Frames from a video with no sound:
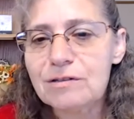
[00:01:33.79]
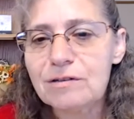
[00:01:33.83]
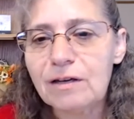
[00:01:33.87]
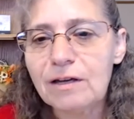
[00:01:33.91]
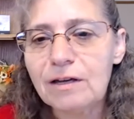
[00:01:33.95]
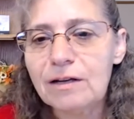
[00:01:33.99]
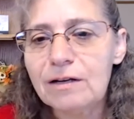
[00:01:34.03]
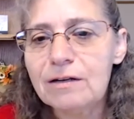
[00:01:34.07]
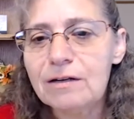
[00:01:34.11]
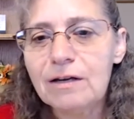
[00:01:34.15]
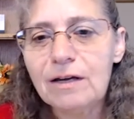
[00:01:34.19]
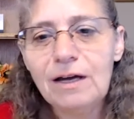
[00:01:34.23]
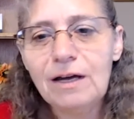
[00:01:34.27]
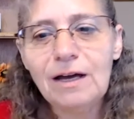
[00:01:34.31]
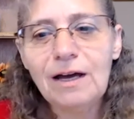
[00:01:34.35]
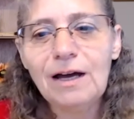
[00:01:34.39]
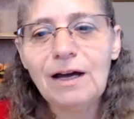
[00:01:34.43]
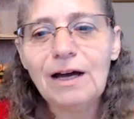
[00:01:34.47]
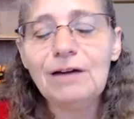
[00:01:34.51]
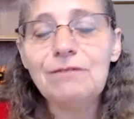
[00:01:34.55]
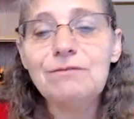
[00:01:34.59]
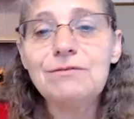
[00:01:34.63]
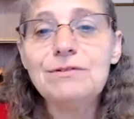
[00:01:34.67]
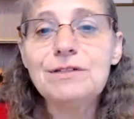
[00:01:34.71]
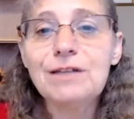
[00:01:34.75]
And
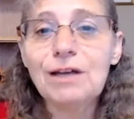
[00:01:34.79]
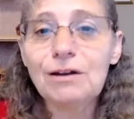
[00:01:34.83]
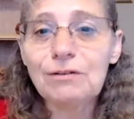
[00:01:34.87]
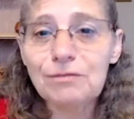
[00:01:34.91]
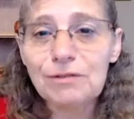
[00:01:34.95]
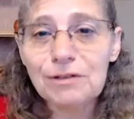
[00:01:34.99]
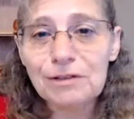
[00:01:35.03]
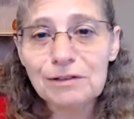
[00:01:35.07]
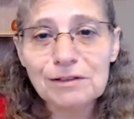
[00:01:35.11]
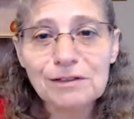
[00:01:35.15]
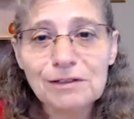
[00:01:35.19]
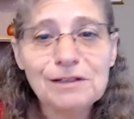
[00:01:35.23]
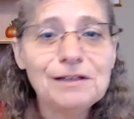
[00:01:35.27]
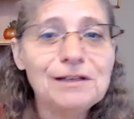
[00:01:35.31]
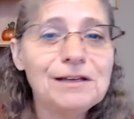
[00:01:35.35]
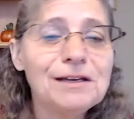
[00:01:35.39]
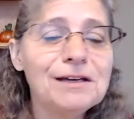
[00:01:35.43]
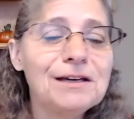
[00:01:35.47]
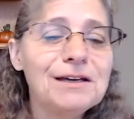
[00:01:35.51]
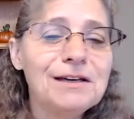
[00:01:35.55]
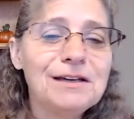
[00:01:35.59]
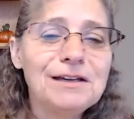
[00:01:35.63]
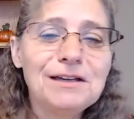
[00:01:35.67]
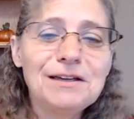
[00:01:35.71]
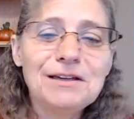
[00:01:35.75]
I've
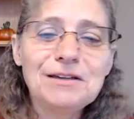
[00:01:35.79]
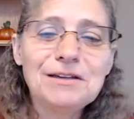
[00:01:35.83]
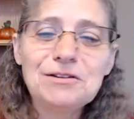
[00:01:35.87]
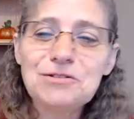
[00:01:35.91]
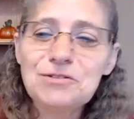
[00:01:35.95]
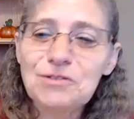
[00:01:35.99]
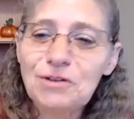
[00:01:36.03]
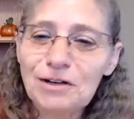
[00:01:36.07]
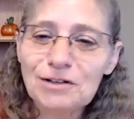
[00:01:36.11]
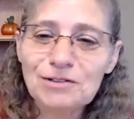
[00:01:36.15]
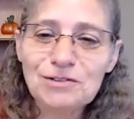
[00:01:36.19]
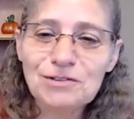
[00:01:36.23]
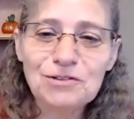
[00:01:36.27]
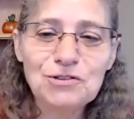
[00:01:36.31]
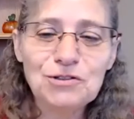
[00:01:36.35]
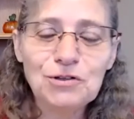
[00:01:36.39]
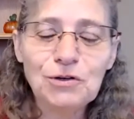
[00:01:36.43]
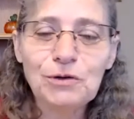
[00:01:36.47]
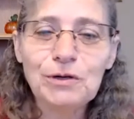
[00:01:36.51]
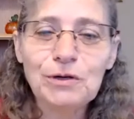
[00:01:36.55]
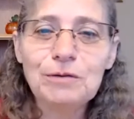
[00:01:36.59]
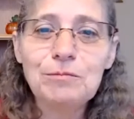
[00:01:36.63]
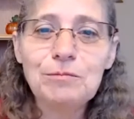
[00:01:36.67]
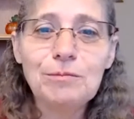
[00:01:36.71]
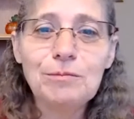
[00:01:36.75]
definitely talked to
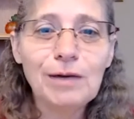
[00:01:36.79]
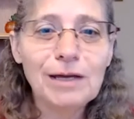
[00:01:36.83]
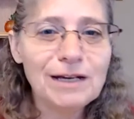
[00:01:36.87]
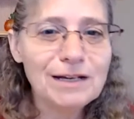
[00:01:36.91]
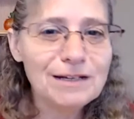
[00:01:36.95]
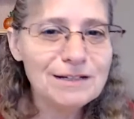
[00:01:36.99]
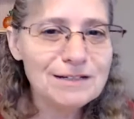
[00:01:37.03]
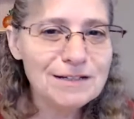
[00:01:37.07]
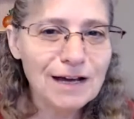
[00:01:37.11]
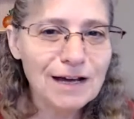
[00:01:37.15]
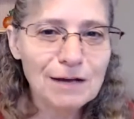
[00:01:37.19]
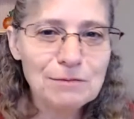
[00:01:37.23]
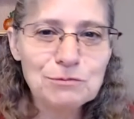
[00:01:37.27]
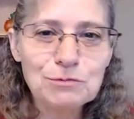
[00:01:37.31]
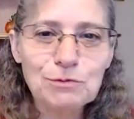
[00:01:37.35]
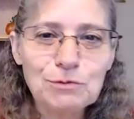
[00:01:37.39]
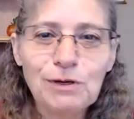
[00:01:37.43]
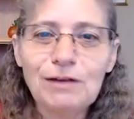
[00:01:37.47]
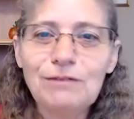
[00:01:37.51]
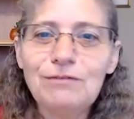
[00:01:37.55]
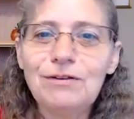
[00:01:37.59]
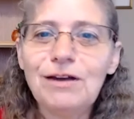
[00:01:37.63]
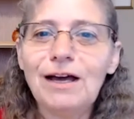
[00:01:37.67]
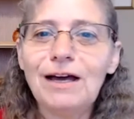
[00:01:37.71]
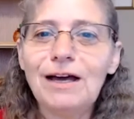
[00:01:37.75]
Jody many times when
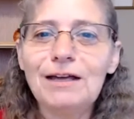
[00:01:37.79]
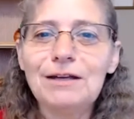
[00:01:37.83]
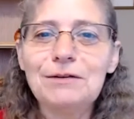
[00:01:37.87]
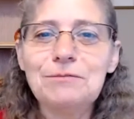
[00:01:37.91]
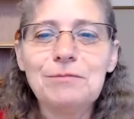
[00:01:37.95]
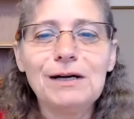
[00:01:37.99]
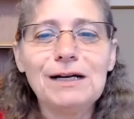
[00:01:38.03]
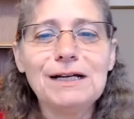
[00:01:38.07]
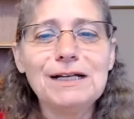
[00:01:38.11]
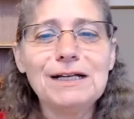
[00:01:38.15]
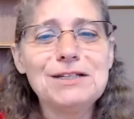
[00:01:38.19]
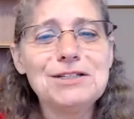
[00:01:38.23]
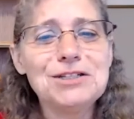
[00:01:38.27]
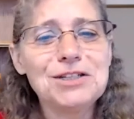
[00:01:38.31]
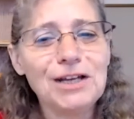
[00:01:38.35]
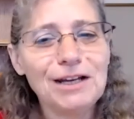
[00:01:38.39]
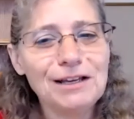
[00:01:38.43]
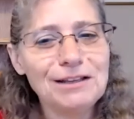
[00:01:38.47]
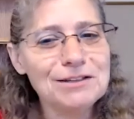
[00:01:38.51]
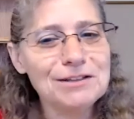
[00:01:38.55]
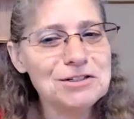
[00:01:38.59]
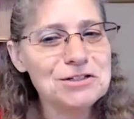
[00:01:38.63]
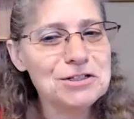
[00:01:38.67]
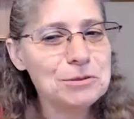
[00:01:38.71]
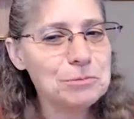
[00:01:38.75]
I've had my
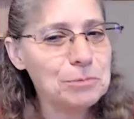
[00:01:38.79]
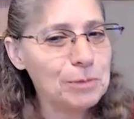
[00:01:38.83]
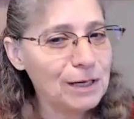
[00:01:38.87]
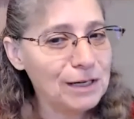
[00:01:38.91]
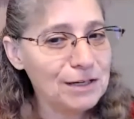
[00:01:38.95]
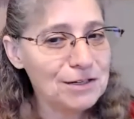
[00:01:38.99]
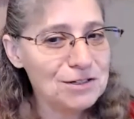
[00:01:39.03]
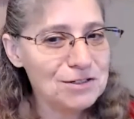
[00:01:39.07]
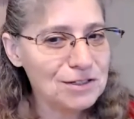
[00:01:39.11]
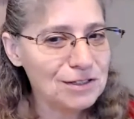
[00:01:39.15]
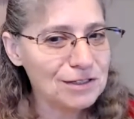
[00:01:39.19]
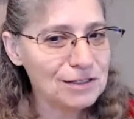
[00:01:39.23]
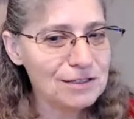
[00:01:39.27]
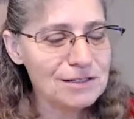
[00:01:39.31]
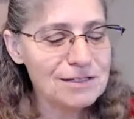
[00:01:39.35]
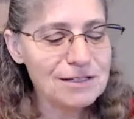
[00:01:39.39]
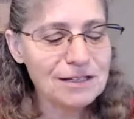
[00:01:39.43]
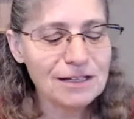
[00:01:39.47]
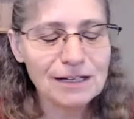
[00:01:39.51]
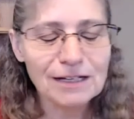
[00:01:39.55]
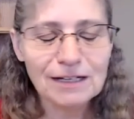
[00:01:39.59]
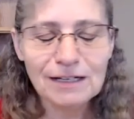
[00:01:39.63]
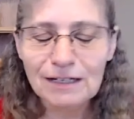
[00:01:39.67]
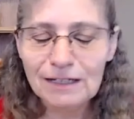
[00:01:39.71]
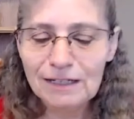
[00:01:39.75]
challenging patients
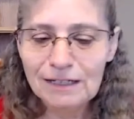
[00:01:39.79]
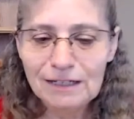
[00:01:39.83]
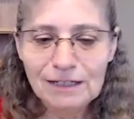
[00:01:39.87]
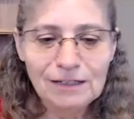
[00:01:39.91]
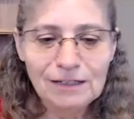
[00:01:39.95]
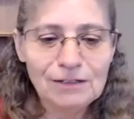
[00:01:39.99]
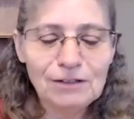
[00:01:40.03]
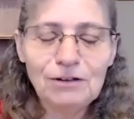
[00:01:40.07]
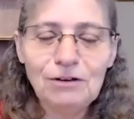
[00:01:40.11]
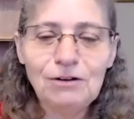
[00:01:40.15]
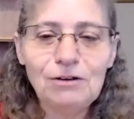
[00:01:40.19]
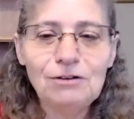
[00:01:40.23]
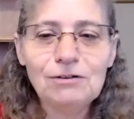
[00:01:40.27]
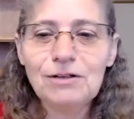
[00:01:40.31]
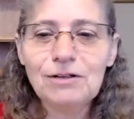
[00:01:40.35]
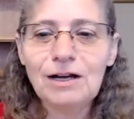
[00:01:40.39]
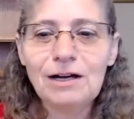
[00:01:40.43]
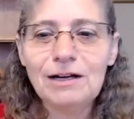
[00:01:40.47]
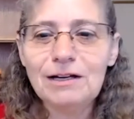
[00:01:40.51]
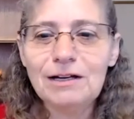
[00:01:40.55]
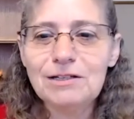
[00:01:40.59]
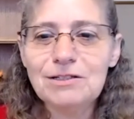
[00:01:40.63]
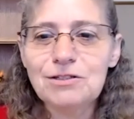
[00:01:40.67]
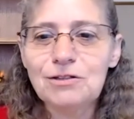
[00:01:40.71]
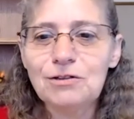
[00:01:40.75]
and all
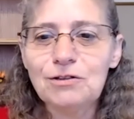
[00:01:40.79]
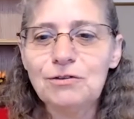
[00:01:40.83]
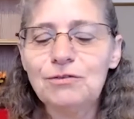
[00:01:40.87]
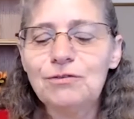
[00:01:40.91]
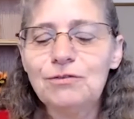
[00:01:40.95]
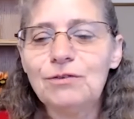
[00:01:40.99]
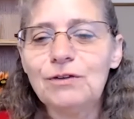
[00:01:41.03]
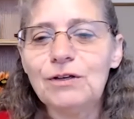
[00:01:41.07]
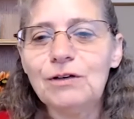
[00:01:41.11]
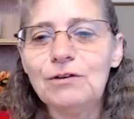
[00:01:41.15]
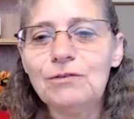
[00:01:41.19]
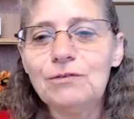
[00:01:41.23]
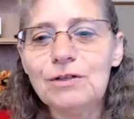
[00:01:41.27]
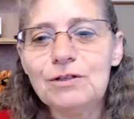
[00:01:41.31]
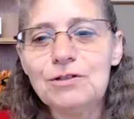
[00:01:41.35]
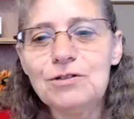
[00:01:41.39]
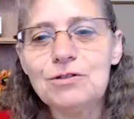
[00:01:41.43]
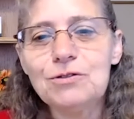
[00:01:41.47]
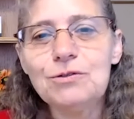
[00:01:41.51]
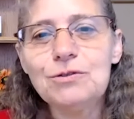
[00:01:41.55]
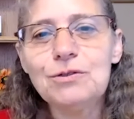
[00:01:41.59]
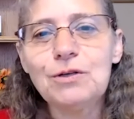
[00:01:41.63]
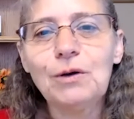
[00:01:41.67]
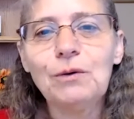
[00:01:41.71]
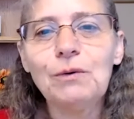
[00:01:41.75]
kinds of
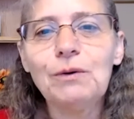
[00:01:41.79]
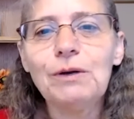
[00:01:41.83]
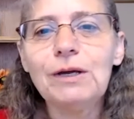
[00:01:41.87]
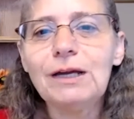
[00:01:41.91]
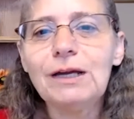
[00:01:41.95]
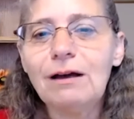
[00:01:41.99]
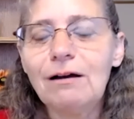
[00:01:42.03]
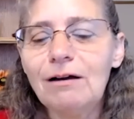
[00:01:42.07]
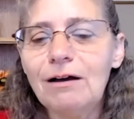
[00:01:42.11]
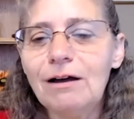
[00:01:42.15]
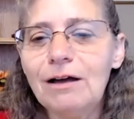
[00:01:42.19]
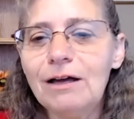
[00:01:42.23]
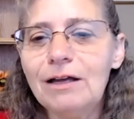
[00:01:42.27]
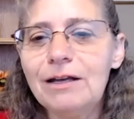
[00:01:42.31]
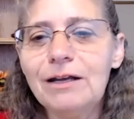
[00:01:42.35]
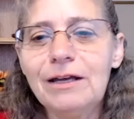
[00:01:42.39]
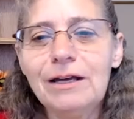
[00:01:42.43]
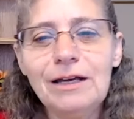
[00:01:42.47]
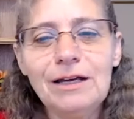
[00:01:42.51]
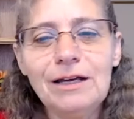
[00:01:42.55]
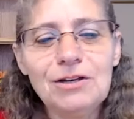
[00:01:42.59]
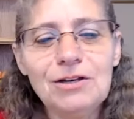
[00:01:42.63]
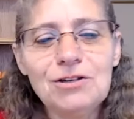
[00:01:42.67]
issues going on.